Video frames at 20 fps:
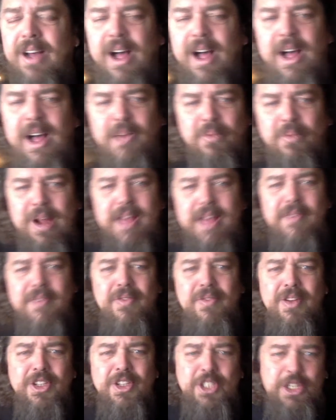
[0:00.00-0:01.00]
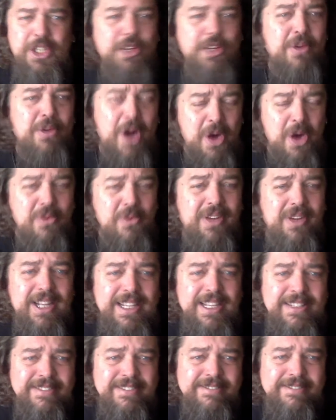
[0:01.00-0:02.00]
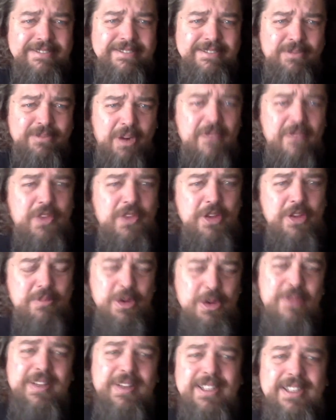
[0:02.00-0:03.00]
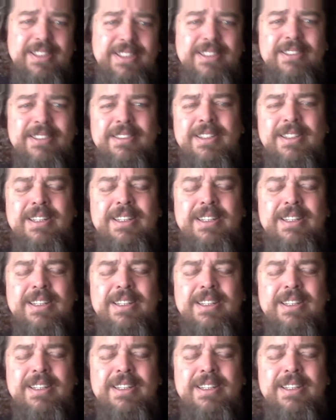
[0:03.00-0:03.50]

Rev, do you only review movies